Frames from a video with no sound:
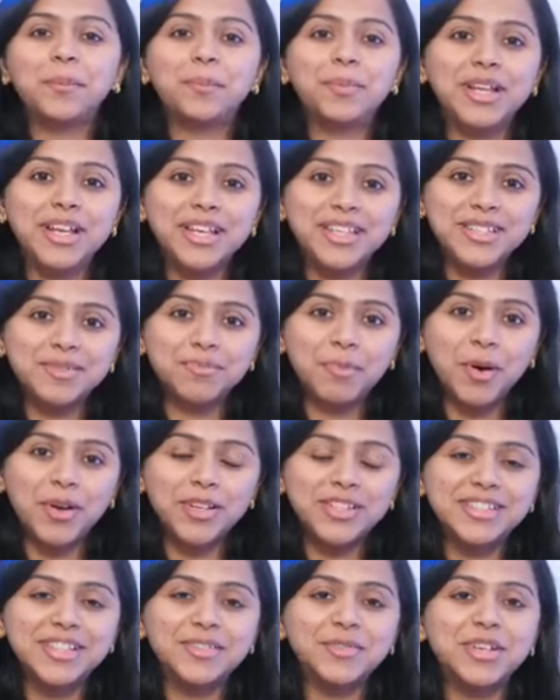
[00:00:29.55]
please
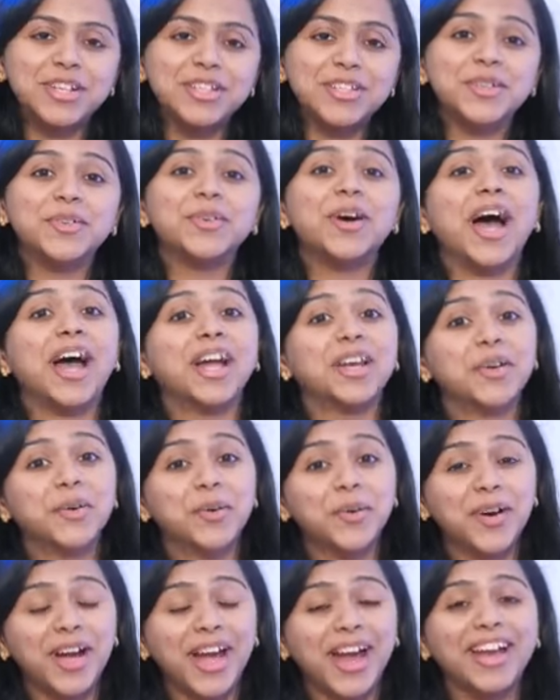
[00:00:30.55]
pause the video and
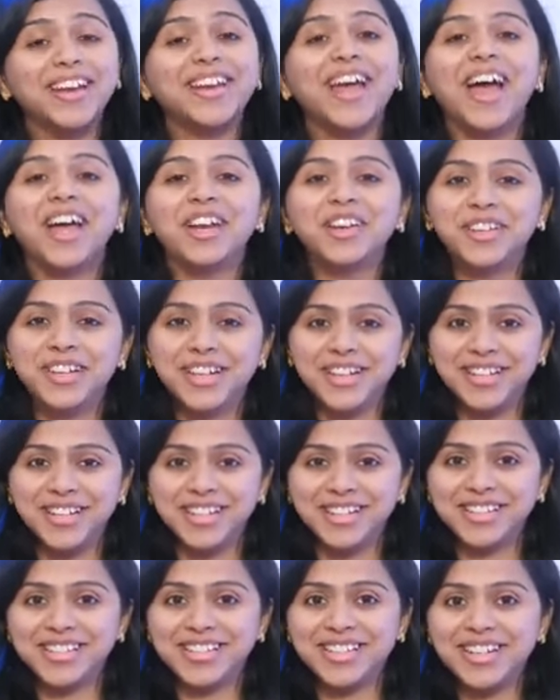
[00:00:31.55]
go ahead and read
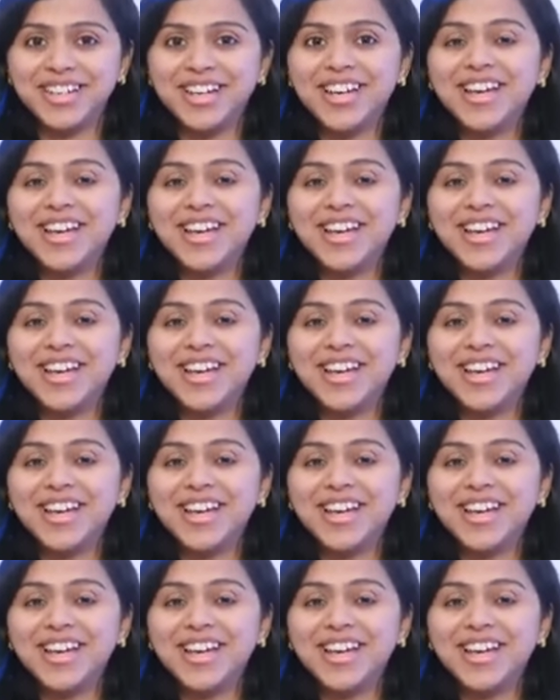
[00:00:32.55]
it.